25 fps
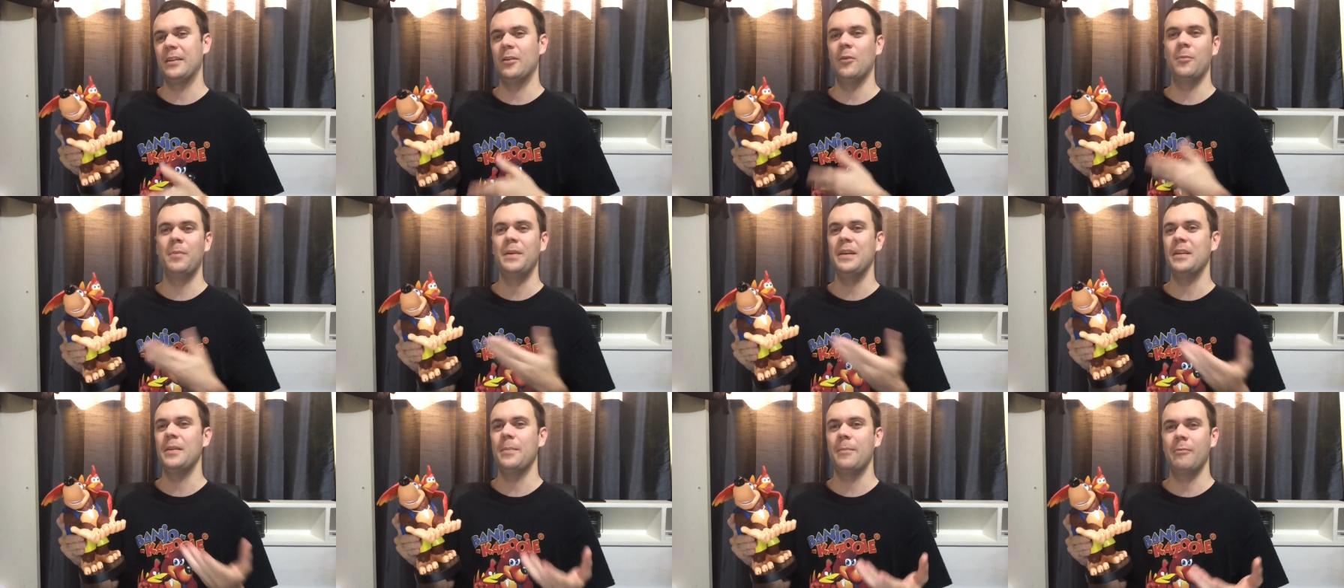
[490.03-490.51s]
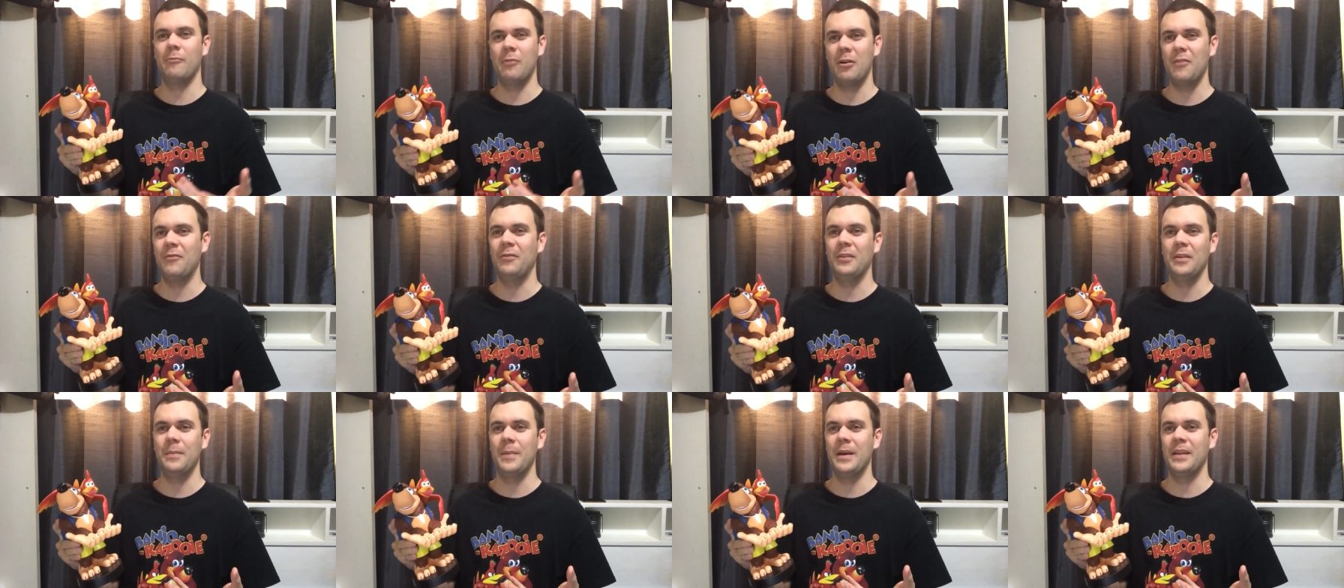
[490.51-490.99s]
They'll be the,
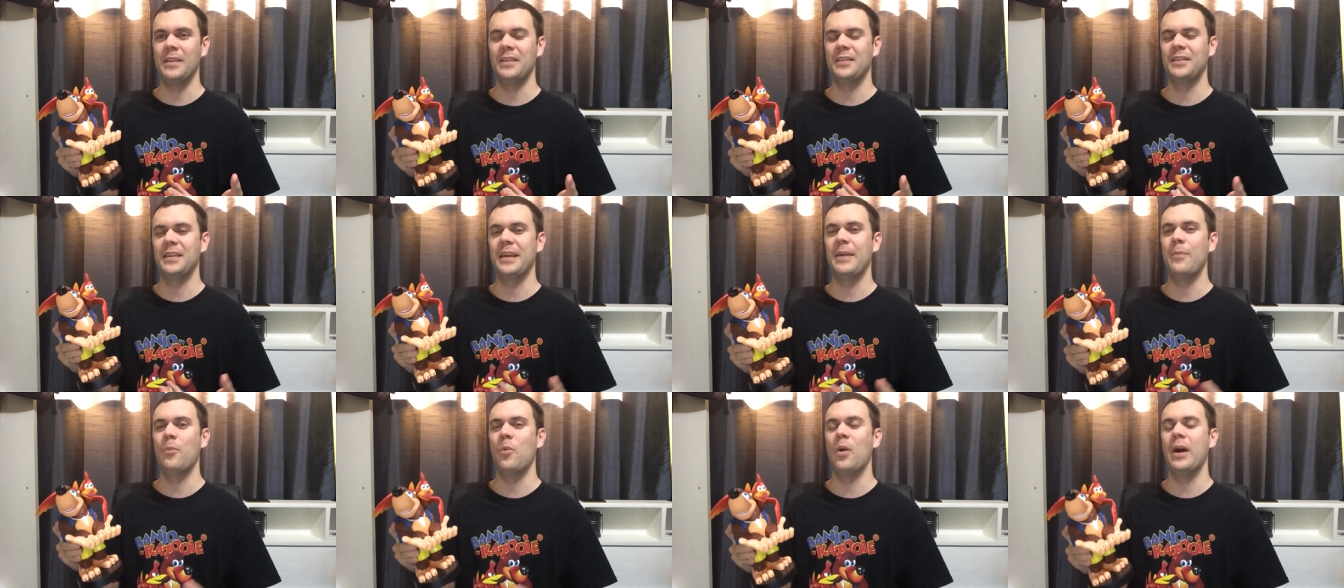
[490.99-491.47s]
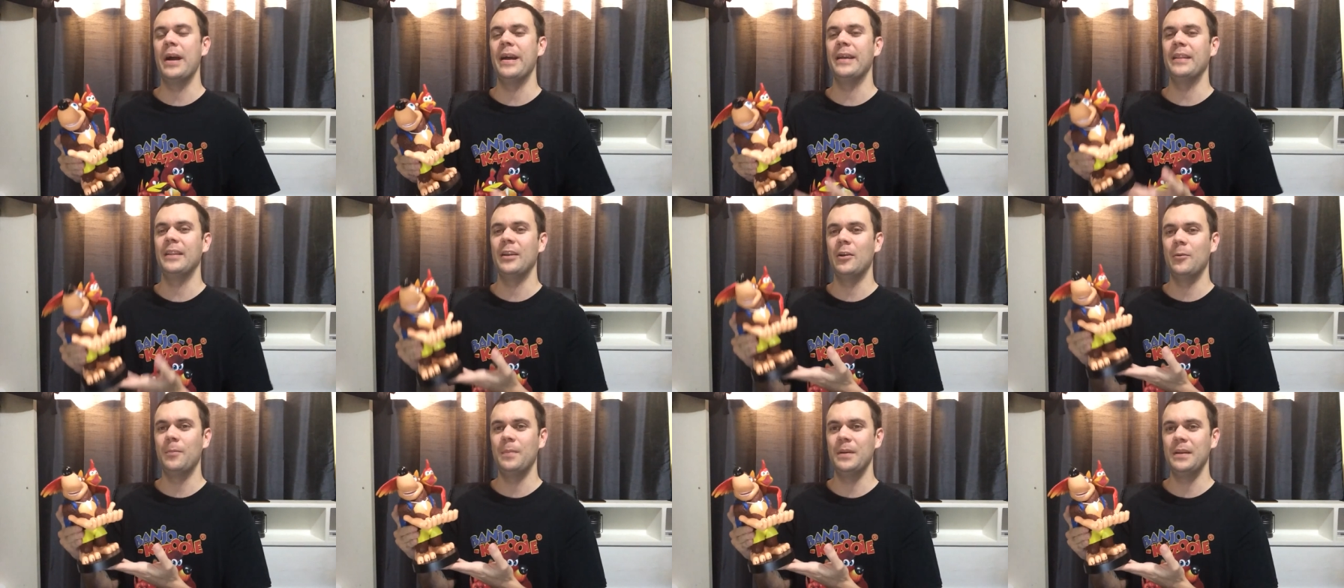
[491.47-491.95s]
roughly about the same
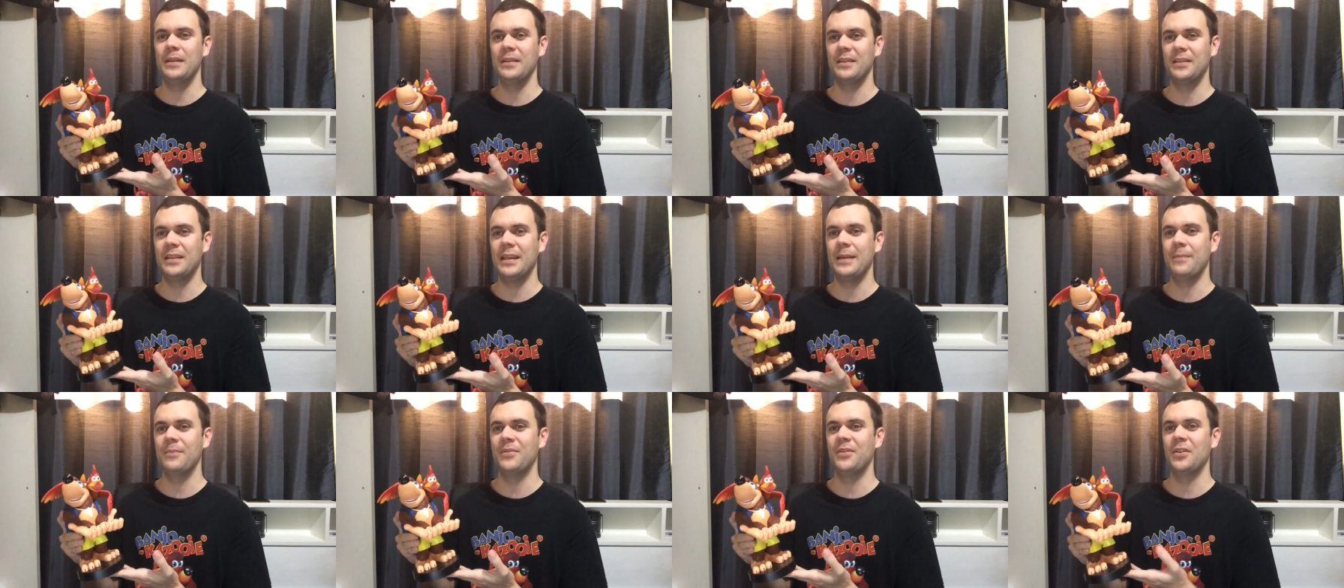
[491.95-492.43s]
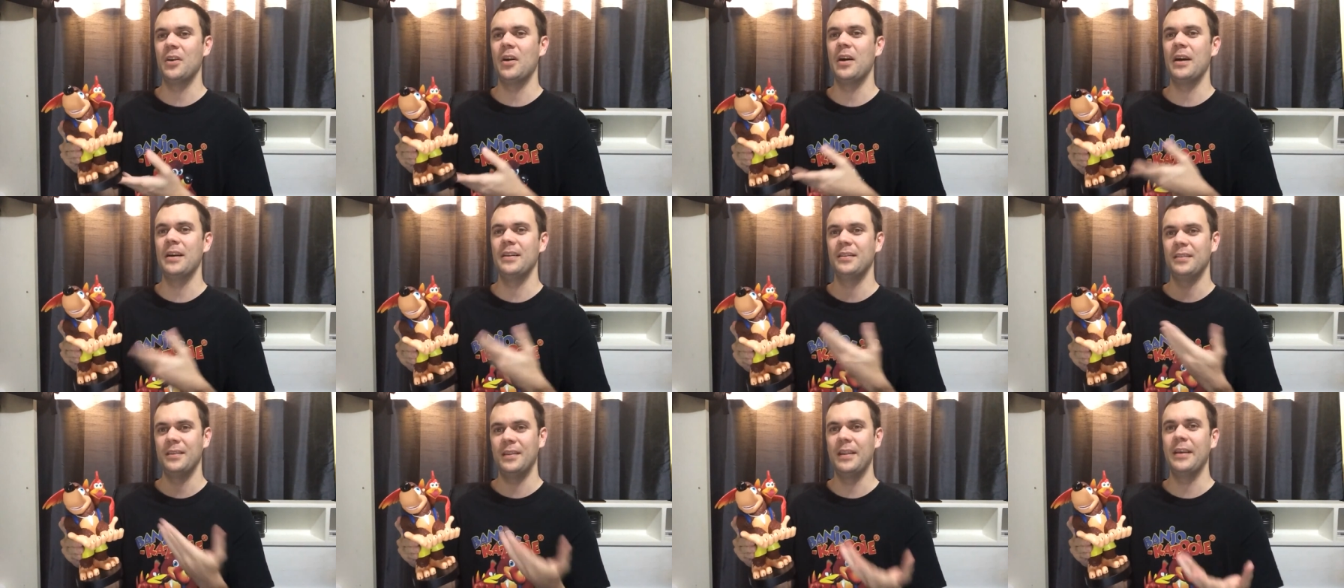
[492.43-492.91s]
weight, they'll be the same
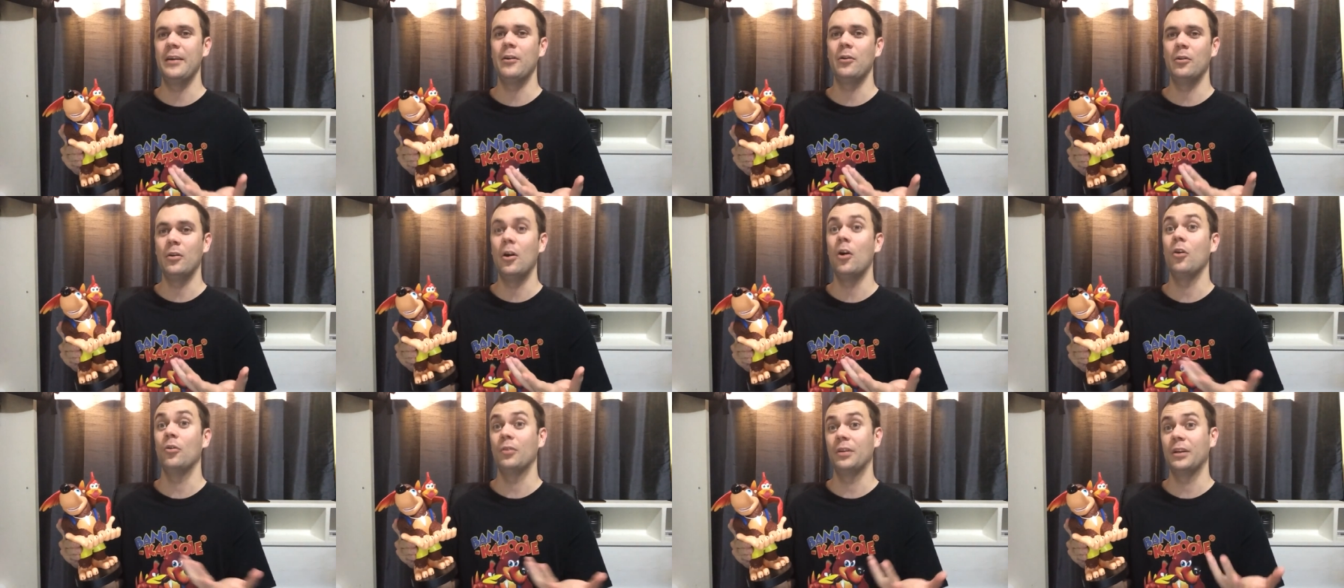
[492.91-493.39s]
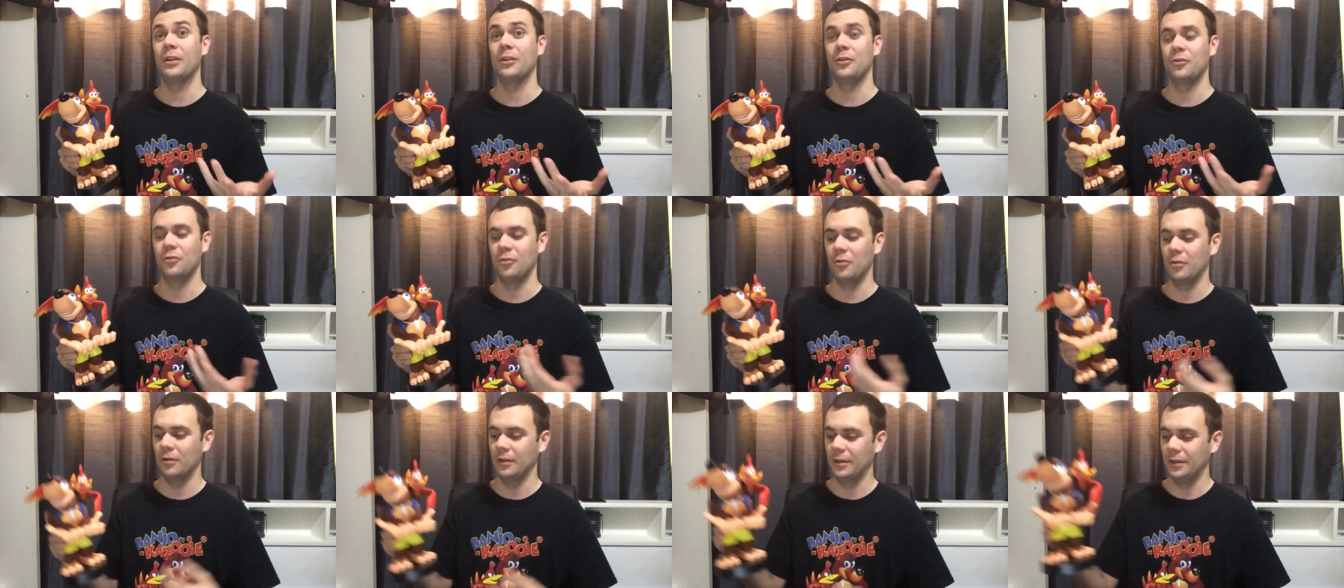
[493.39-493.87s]
size, and they all hold a
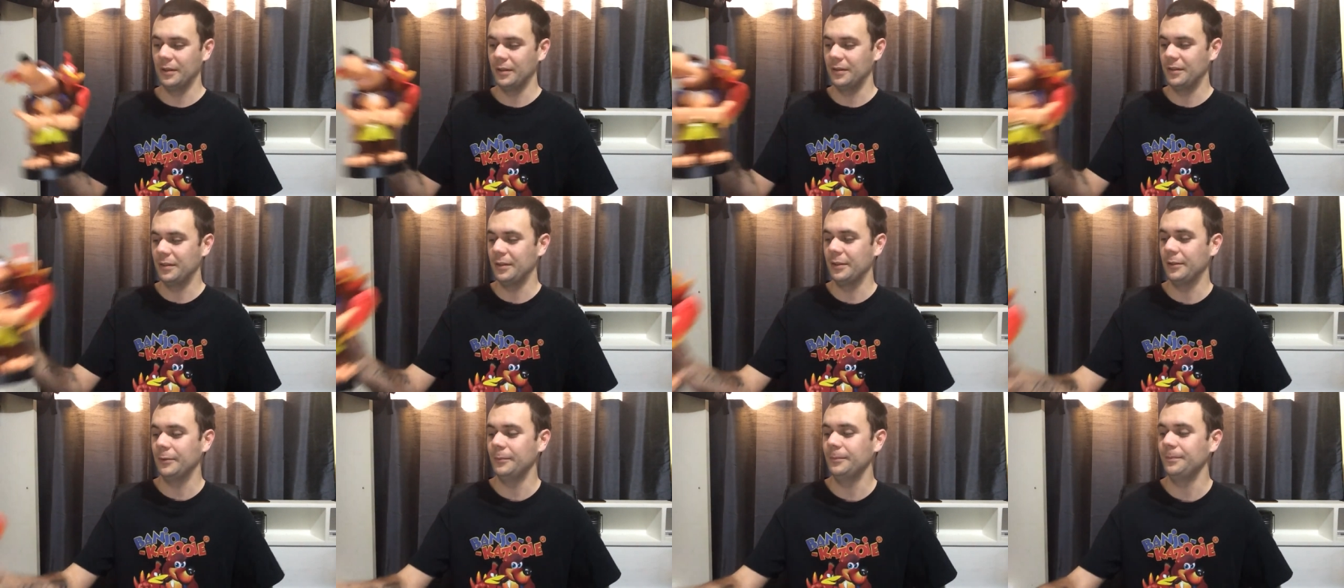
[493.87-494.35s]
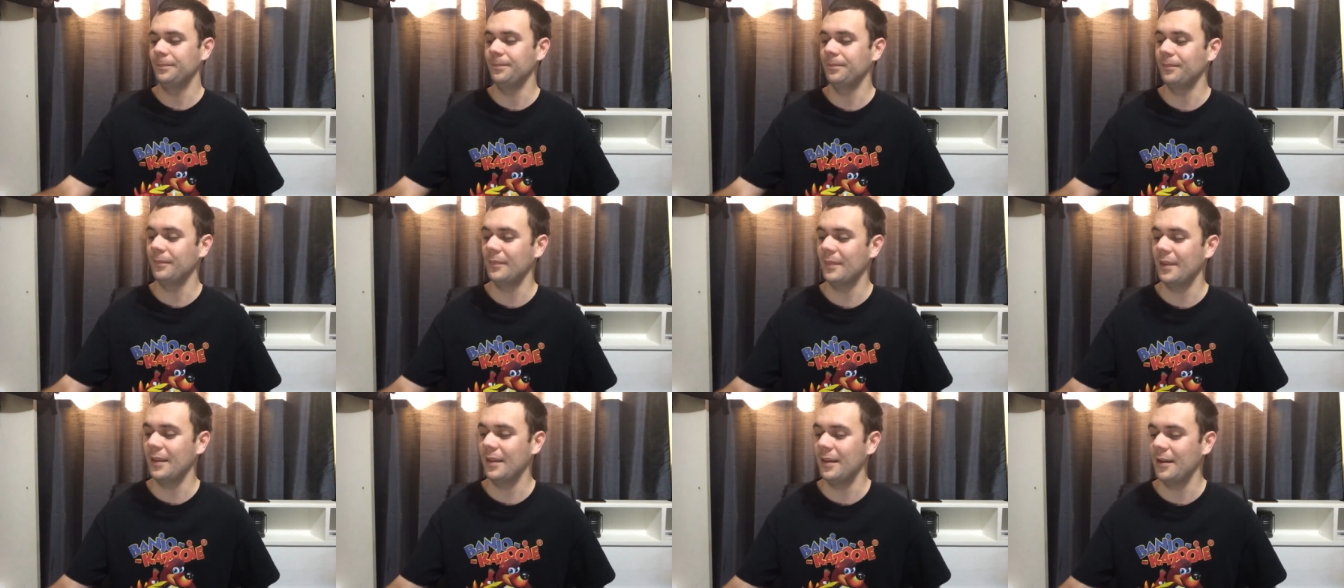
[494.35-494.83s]
controller. So,
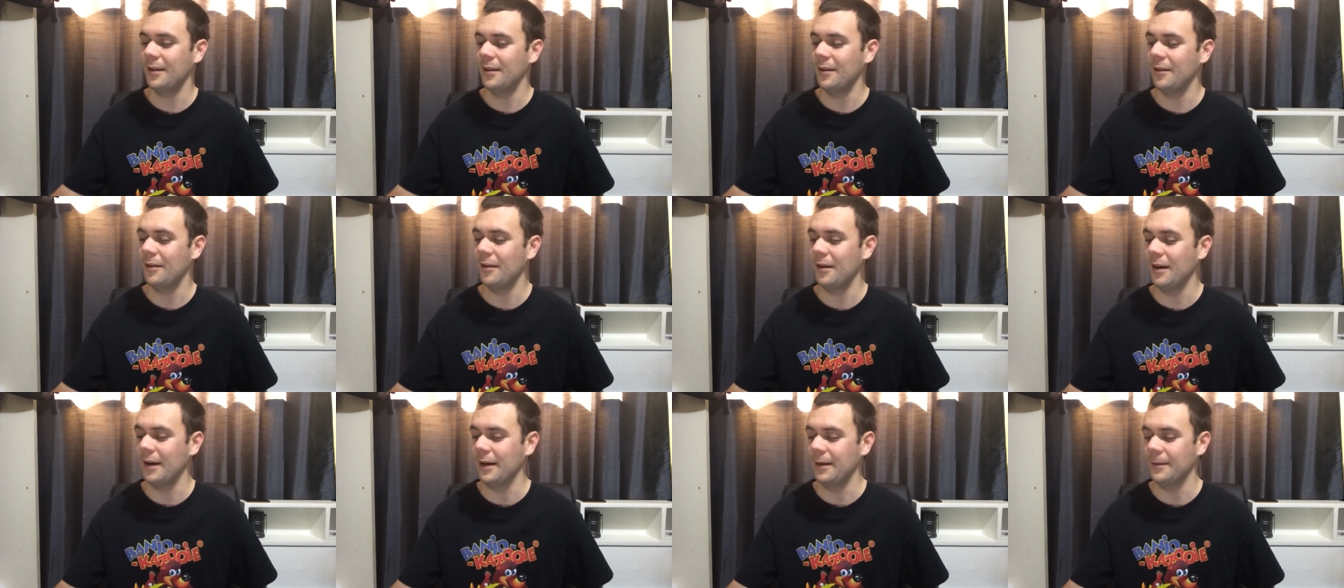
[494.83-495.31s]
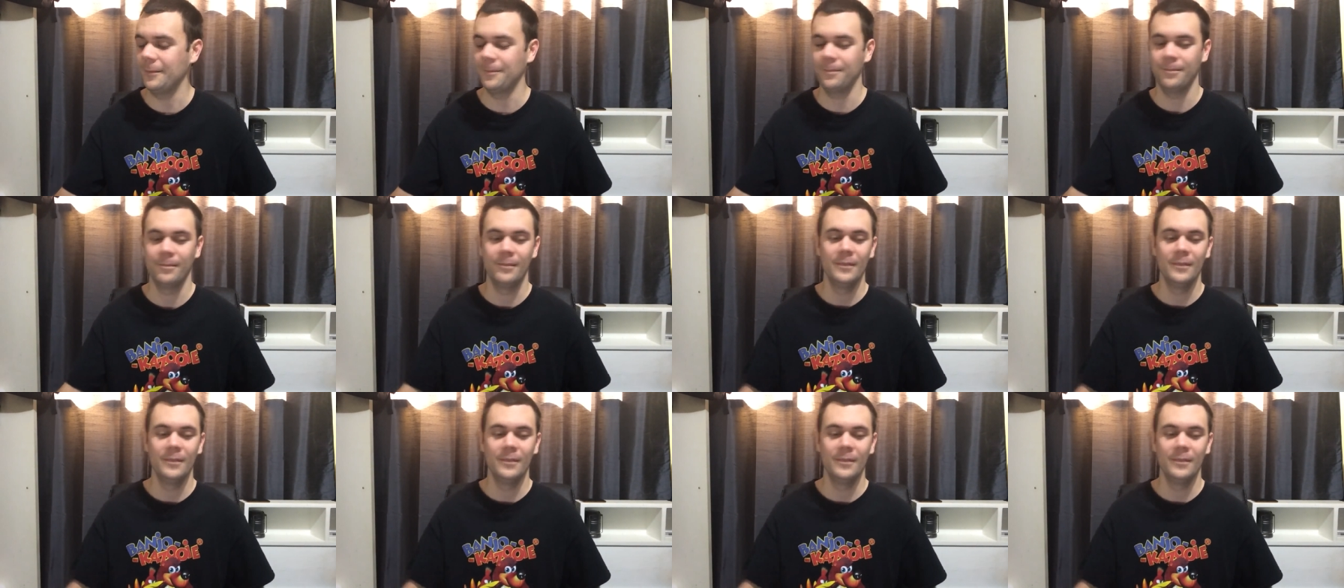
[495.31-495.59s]
alright.